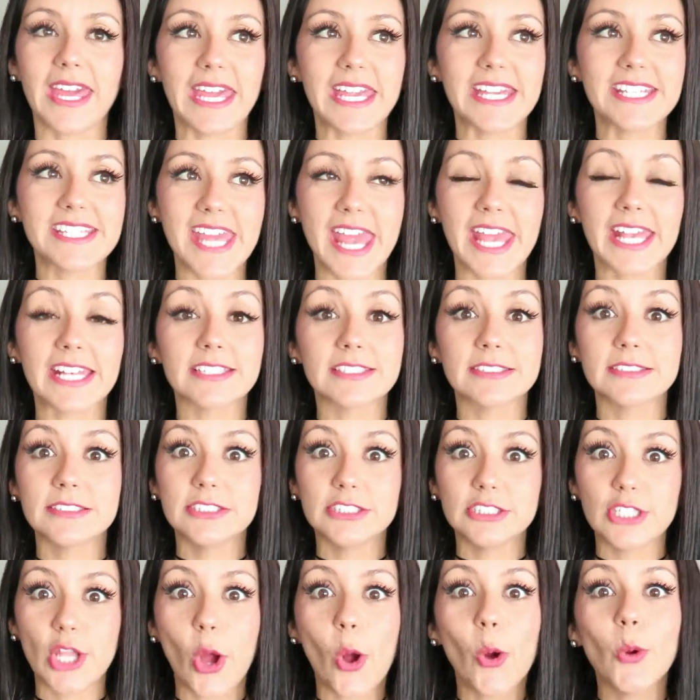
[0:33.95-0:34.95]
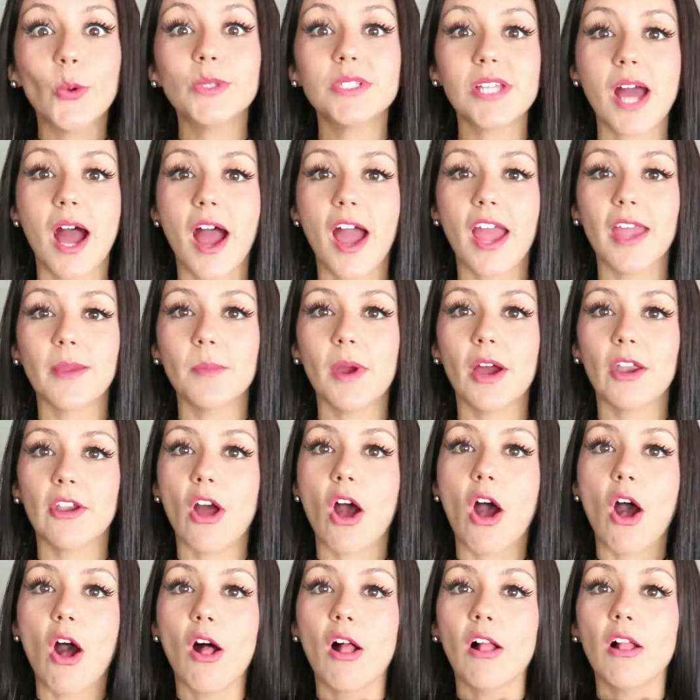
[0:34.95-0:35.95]
It takes no time at
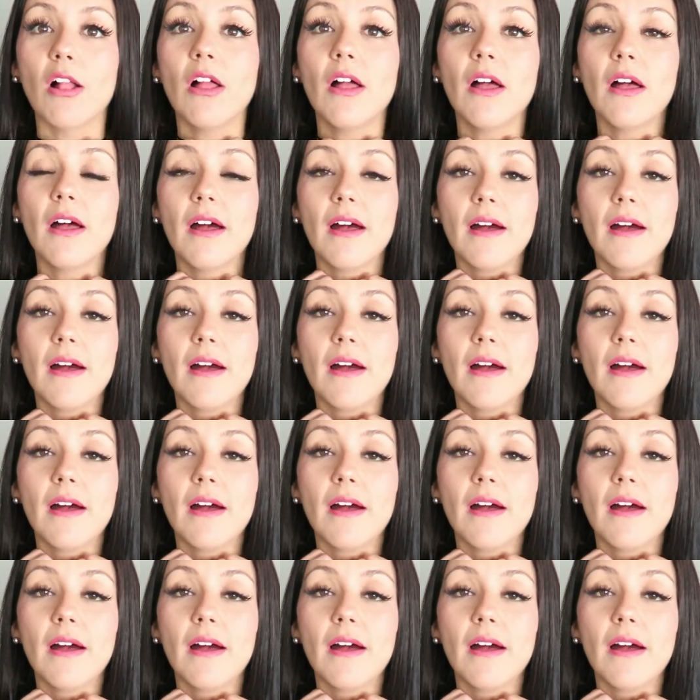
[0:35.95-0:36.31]
all.